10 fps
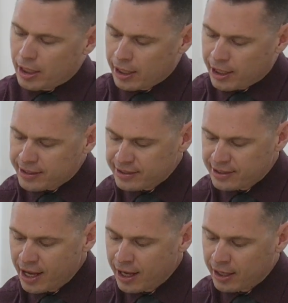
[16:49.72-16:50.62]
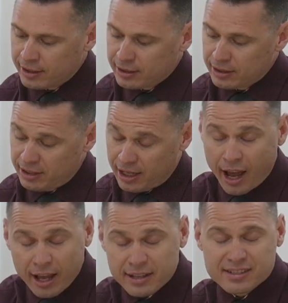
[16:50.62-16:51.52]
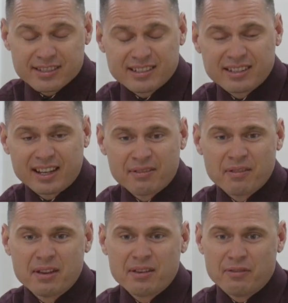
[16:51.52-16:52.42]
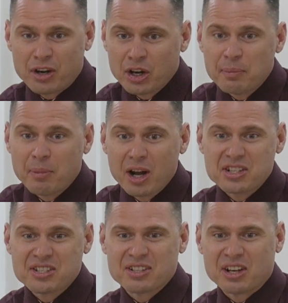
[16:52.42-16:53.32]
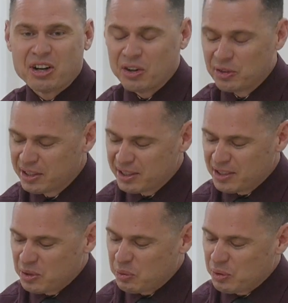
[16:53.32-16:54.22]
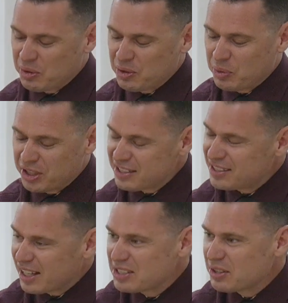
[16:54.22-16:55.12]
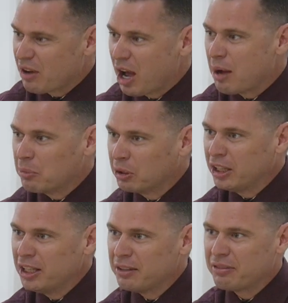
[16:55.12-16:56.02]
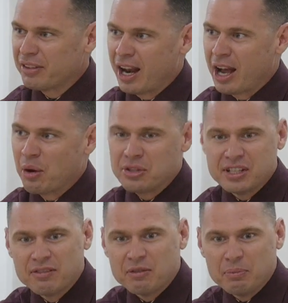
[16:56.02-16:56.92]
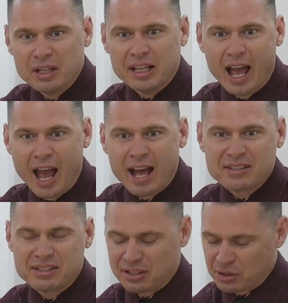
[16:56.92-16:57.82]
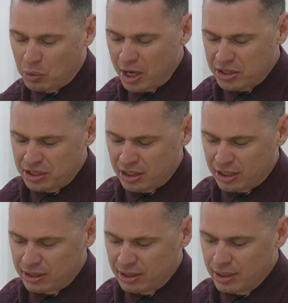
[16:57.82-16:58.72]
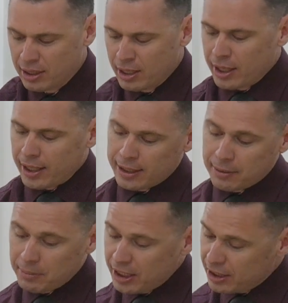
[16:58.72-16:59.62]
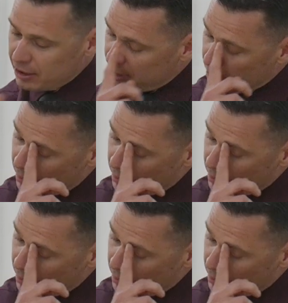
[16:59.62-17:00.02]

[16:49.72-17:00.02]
And I said, yes, very much so, with a sense of unbelief that I was even being asked this question. And immediately